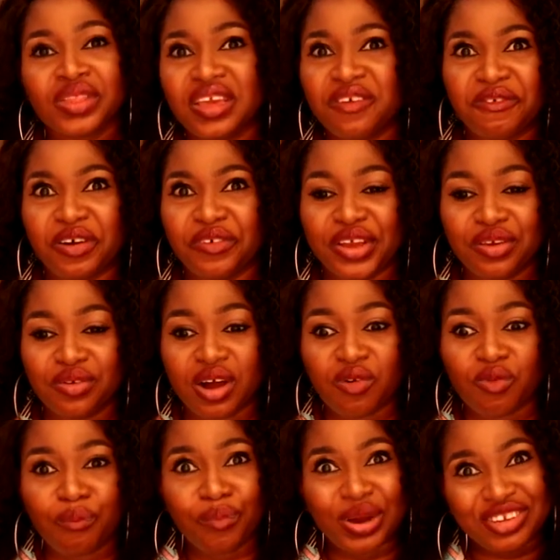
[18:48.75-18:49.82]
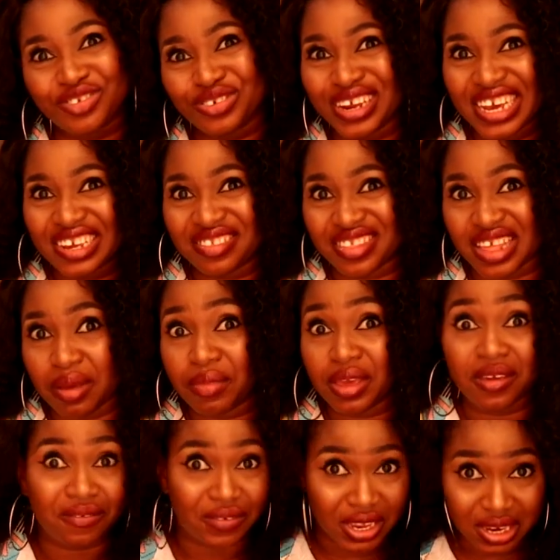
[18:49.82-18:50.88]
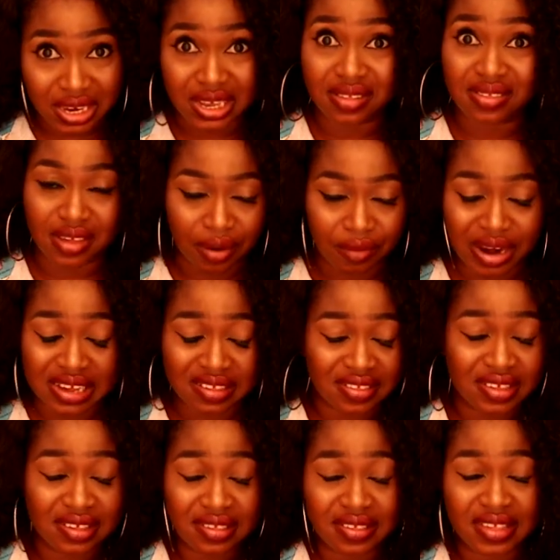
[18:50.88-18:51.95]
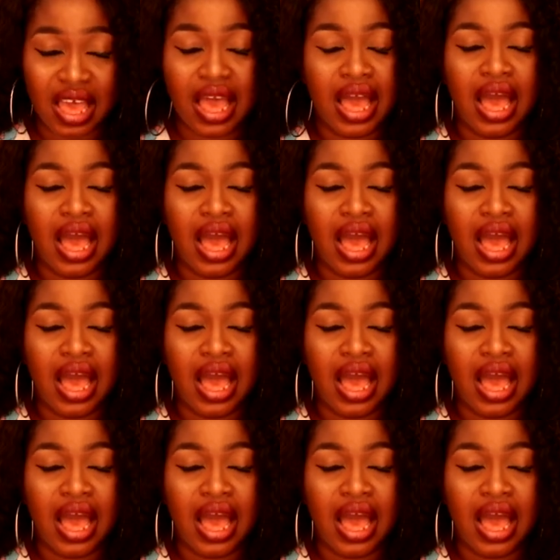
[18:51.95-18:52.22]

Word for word: If I were you, I would patronize them if the needs arises